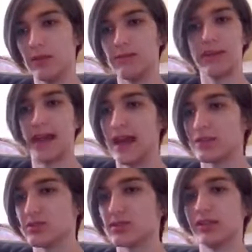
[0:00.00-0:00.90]
being a
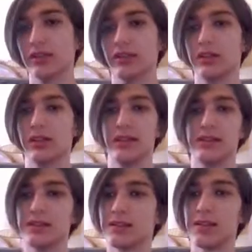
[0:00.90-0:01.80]
hazard clearer
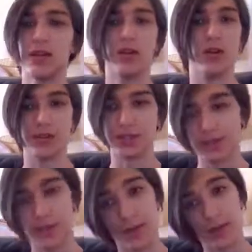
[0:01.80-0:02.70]
and also a
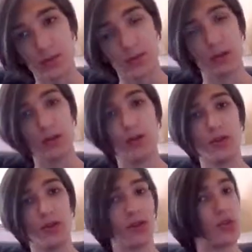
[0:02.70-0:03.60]
setup sweeper, and
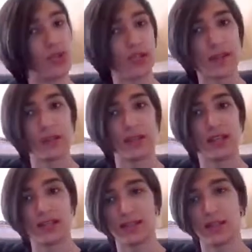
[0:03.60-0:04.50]
also just have really
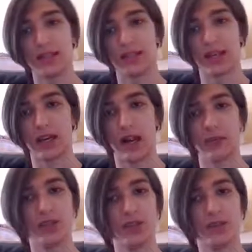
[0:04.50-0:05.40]
nice tech
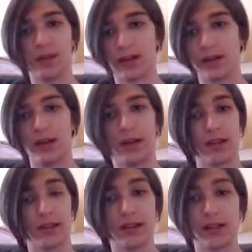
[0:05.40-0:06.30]
options, being a cleric
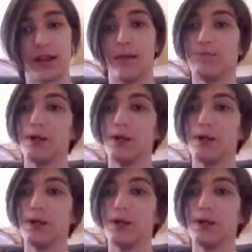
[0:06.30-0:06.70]
and stuff like that.